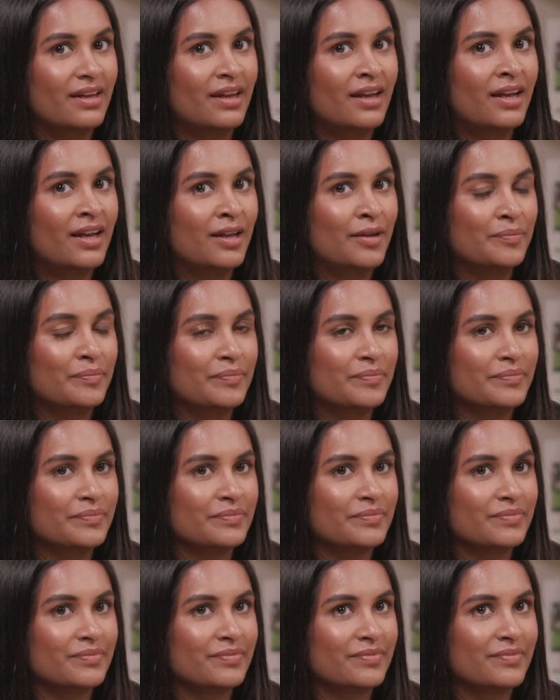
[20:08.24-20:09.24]

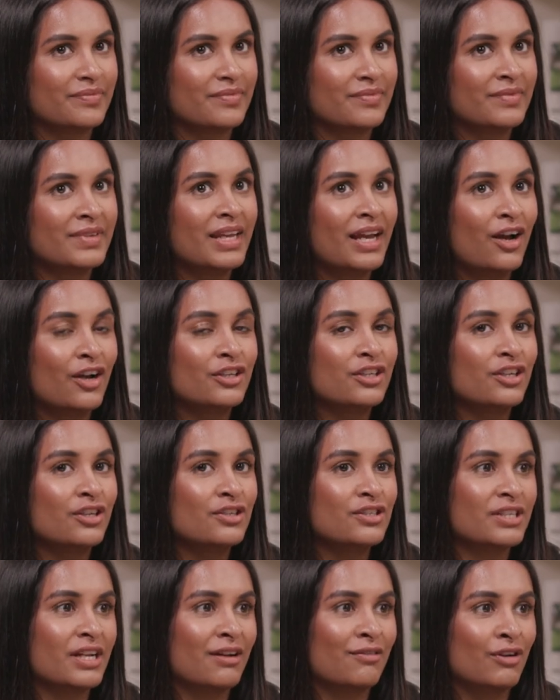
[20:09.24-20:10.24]
Yeah, I do
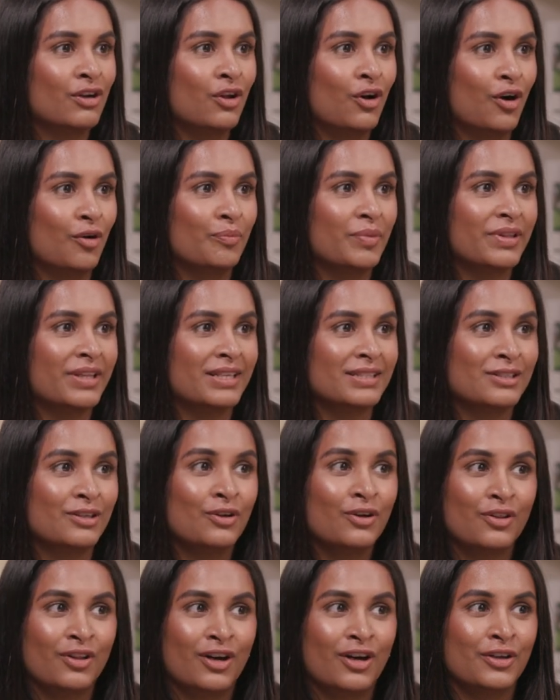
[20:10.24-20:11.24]
share a lot, but there's a
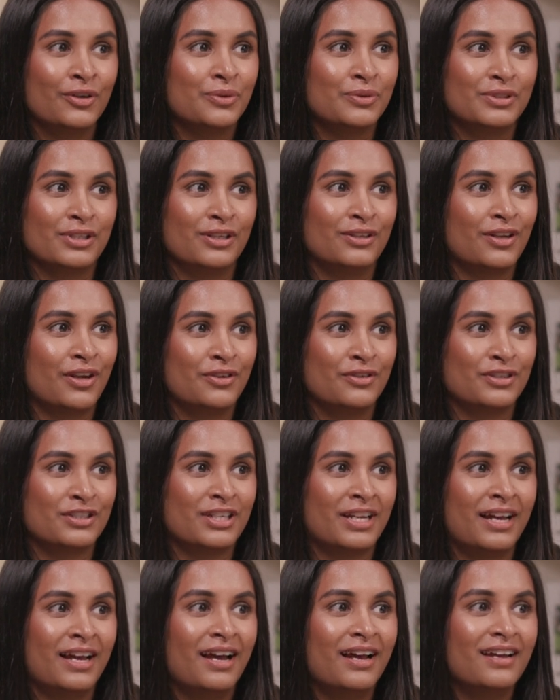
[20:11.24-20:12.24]
lot that I also don't
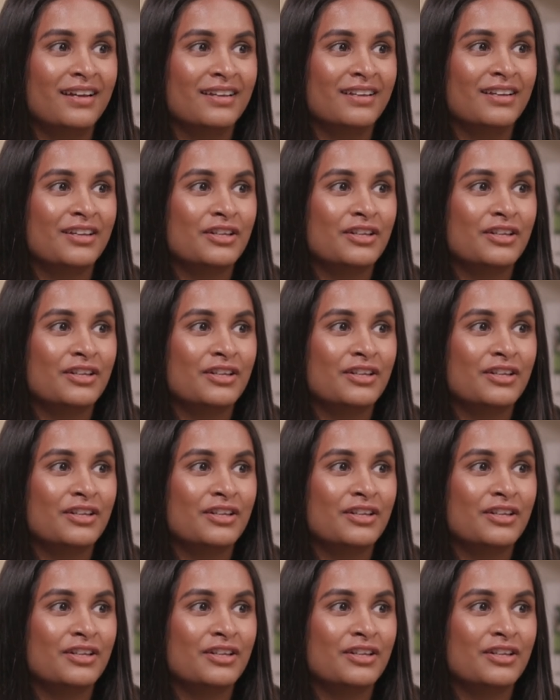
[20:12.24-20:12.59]
share.